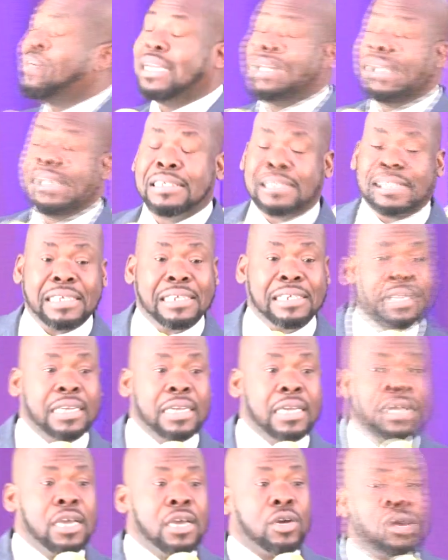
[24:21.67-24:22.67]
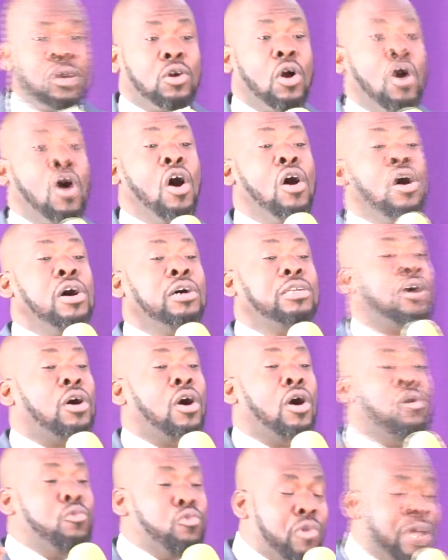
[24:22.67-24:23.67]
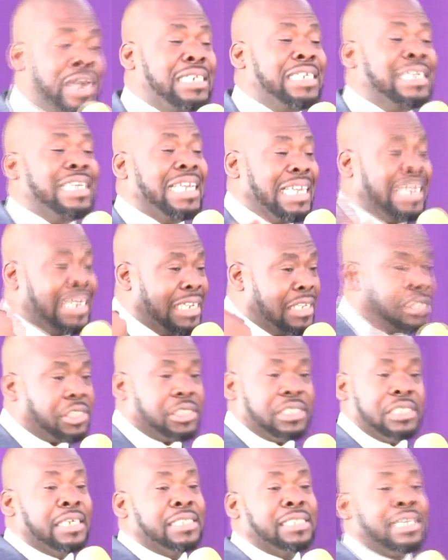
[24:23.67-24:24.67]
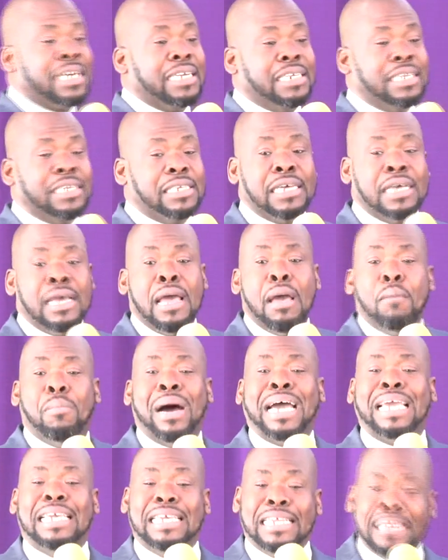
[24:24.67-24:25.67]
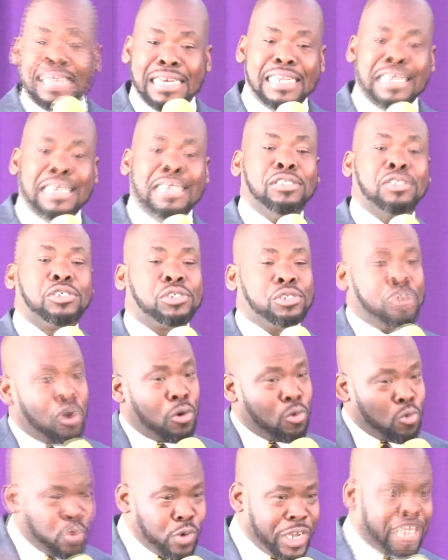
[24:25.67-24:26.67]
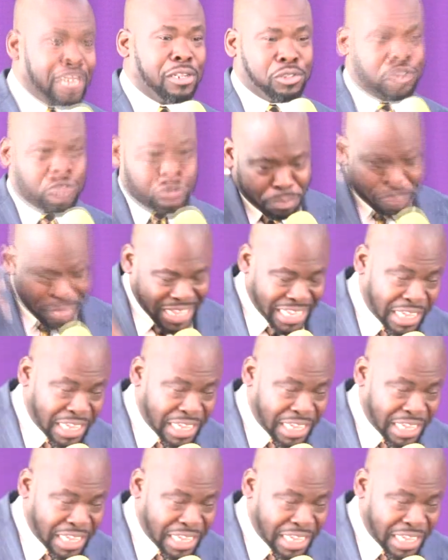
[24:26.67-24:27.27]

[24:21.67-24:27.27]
listen, God already initiated it, but He needs your will to be